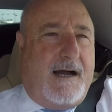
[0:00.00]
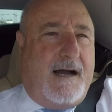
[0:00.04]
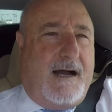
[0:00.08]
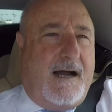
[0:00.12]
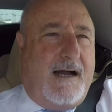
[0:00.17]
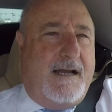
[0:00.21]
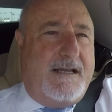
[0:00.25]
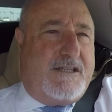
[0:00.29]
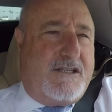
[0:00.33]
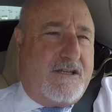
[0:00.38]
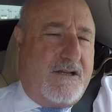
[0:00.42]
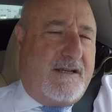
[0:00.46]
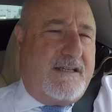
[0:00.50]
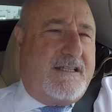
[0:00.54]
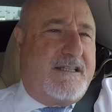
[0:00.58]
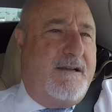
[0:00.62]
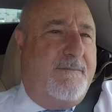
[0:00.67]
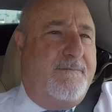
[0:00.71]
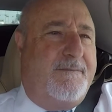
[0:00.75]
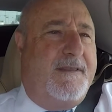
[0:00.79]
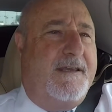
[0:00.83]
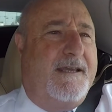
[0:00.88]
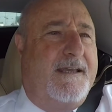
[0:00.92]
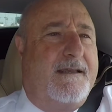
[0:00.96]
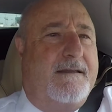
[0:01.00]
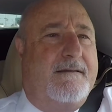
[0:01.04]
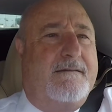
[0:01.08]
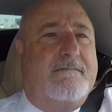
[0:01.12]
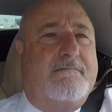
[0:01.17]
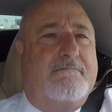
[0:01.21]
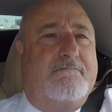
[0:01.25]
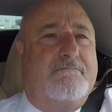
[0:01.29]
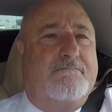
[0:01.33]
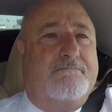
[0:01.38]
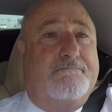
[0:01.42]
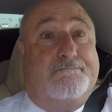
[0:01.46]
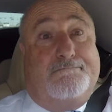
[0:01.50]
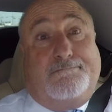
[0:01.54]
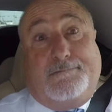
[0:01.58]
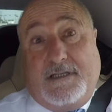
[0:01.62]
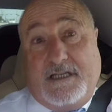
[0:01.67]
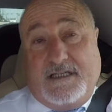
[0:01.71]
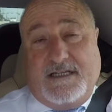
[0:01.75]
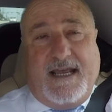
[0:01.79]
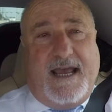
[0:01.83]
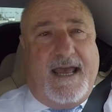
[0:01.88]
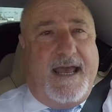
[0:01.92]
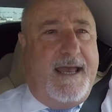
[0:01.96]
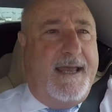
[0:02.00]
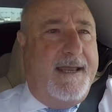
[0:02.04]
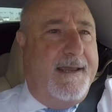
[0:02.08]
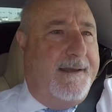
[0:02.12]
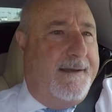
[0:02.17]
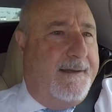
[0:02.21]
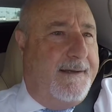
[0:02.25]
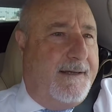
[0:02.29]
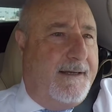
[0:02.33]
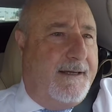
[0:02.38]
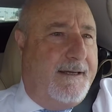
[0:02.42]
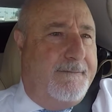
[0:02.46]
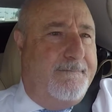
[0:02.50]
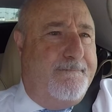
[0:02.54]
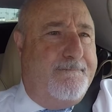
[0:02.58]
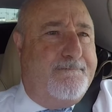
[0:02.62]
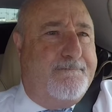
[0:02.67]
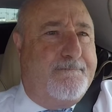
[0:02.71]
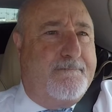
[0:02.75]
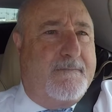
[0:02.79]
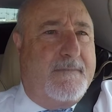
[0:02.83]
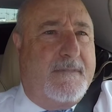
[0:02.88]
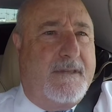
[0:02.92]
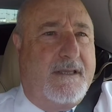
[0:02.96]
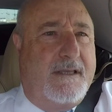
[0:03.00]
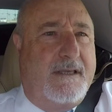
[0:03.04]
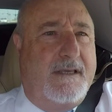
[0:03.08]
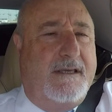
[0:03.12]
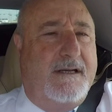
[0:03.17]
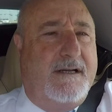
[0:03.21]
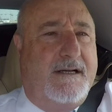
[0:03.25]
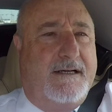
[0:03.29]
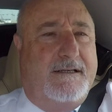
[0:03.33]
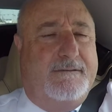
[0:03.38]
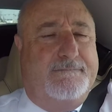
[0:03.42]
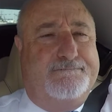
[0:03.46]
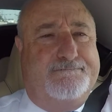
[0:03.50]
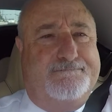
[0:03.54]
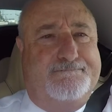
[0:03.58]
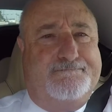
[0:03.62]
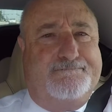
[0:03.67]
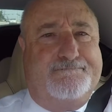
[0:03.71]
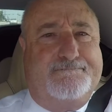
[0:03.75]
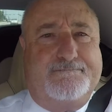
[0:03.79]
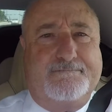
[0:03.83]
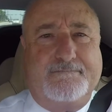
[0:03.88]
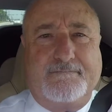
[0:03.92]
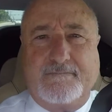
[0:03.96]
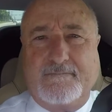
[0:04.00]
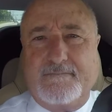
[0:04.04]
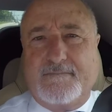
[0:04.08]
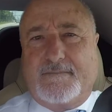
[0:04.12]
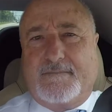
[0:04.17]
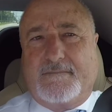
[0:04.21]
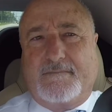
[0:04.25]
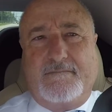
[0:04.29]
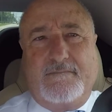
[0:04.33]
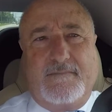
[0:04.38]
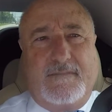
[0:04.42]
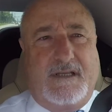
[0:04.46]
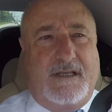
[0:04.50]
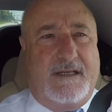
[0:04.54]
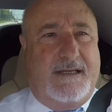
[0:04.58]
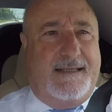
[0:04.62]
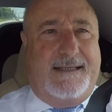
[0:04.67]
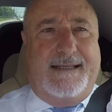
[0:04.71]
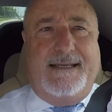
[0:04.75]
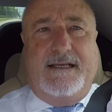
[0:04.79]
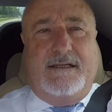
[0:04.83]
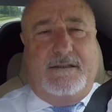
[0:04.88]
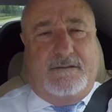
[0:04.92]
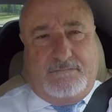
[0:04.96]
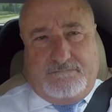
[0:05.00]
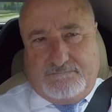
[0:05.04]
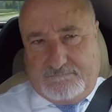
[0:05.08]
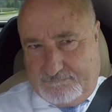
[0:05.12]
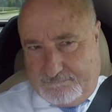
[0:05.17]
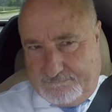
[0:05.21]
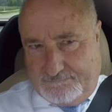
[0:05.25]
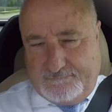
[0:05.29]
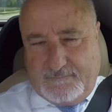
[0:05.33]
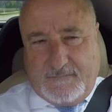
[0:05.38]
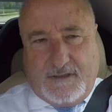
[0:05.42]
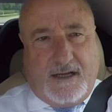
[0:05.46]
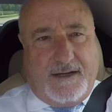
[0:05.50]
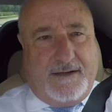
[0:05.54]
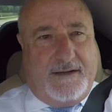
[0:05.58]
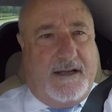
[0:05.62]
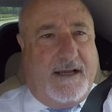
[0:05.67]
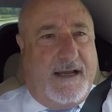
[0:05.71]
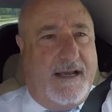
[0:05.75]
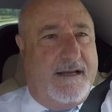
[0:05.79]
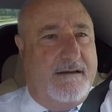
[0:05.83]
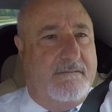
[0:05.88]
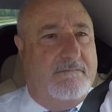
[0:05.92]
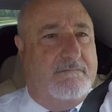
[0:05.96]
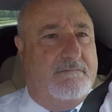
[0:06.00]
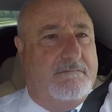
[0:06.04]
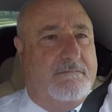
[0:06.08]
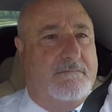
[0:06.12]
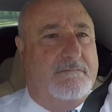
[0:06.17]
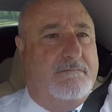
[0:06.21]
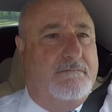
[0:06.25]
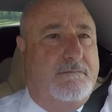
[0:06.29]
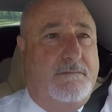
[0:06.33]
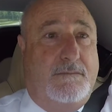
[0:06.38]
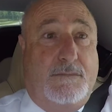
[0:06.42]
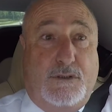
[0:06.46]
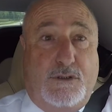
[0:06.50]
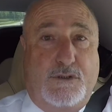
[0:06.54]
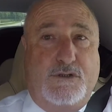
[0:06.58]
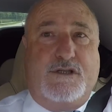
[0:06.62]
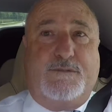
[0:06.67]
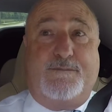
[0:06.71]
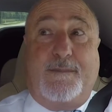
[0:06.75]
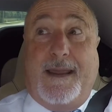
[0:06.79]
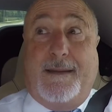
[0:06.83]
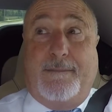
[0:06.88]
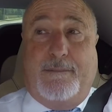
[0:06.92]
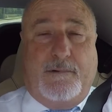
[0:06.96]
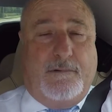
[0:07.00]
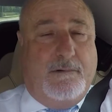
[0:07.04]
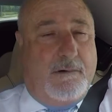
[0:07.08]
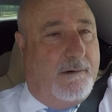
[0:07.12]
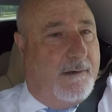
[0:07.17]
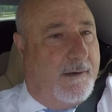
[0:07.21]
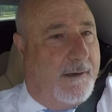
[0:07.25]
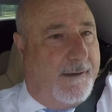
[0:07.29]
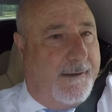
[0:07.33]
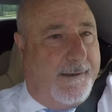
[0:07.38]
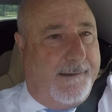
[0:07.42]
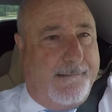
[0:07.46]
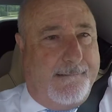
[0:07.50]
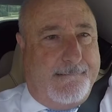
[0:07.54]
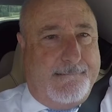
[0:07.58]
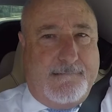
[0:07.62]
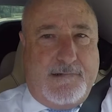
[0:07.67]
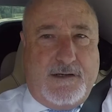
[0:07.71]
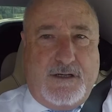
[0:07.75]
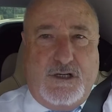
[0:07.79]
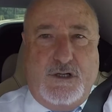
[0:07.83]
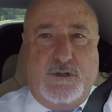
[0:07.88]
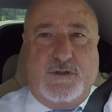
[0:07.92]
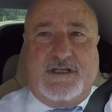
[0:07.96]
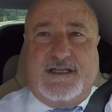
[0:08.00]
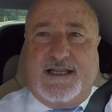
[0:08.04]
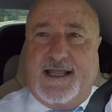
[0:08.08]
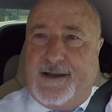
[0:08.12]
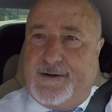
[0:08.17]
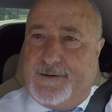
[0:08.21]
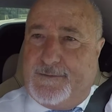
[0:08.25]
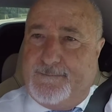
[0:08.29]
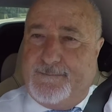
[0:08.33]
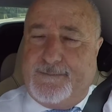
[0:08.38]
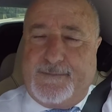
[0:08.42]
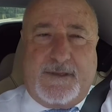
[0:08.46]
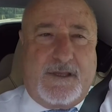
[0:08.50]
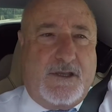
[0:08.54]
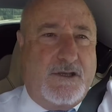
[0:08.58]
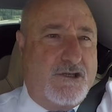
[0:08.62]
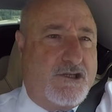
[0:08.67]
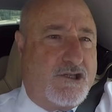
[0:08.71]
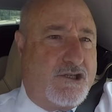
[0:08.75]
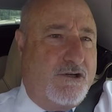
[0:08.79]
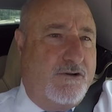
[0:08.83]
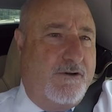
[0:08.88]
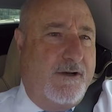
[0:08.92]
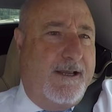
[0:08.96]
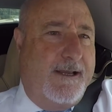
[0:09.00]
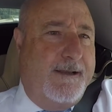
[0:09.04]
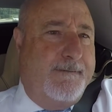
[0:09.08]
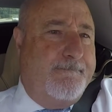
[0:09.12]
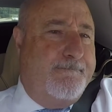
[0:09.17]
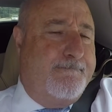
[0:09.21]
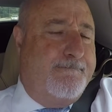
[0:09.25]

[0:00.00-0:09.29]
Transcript: I saw something today um, in a legal online newspaper newsletter concerning